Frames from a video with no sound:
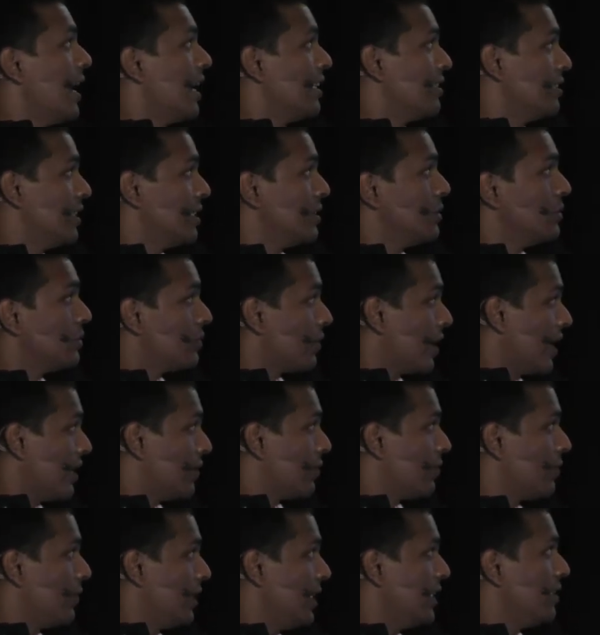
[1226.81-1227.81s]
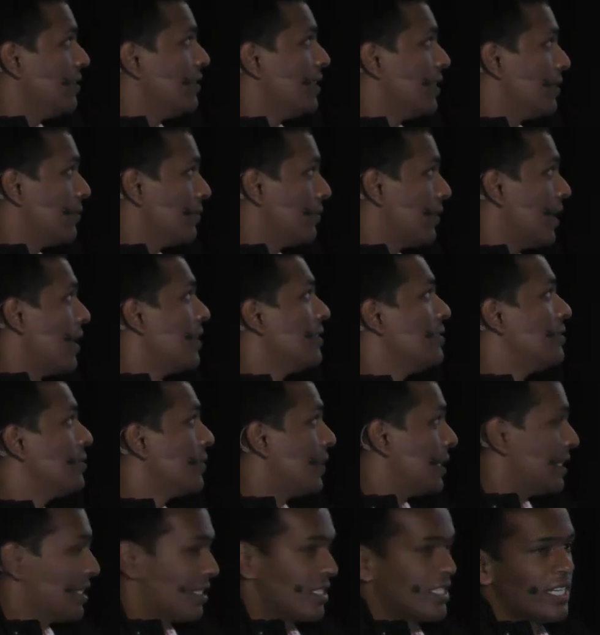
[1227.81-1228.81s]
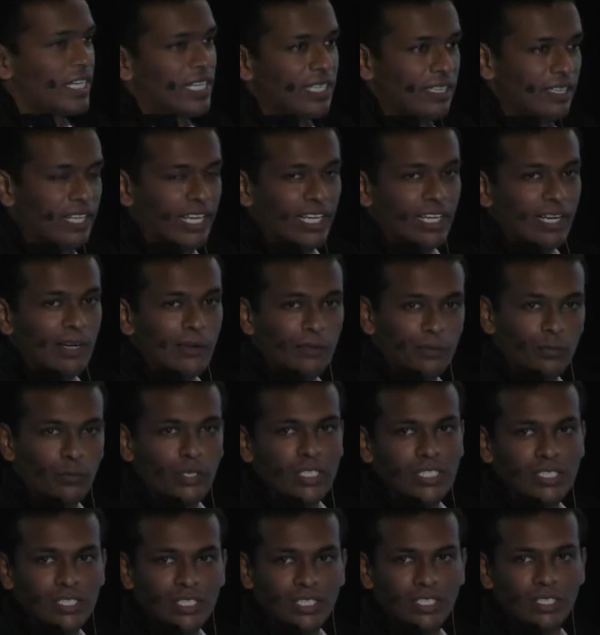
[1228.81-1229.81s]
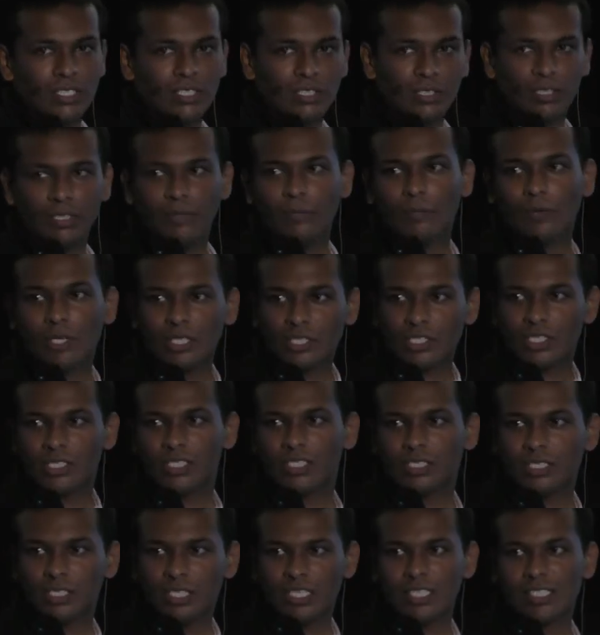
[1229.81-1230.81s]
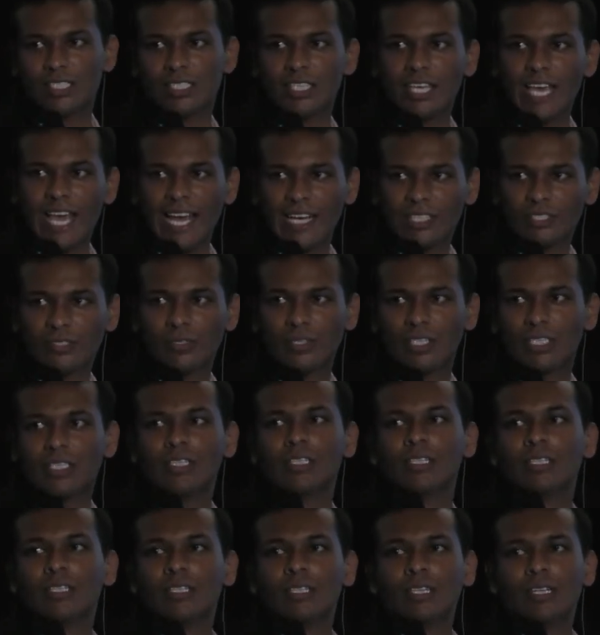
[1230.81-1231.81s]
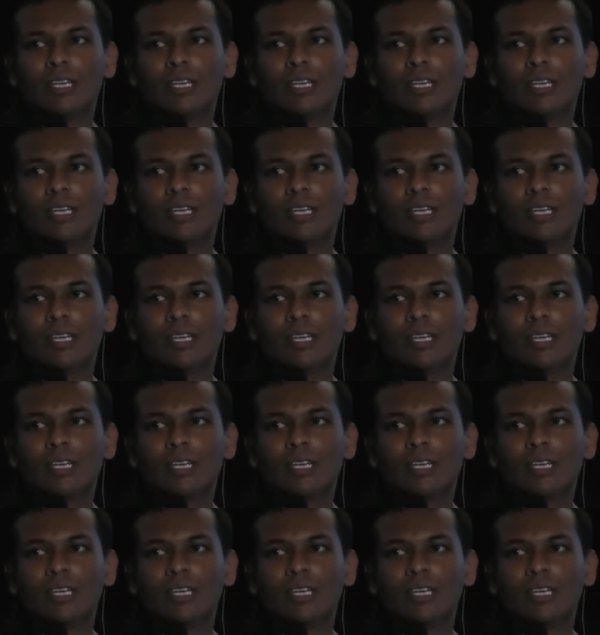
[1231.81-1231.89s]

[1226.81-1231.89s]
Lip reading: and then you try to read the file to understand like what is the actual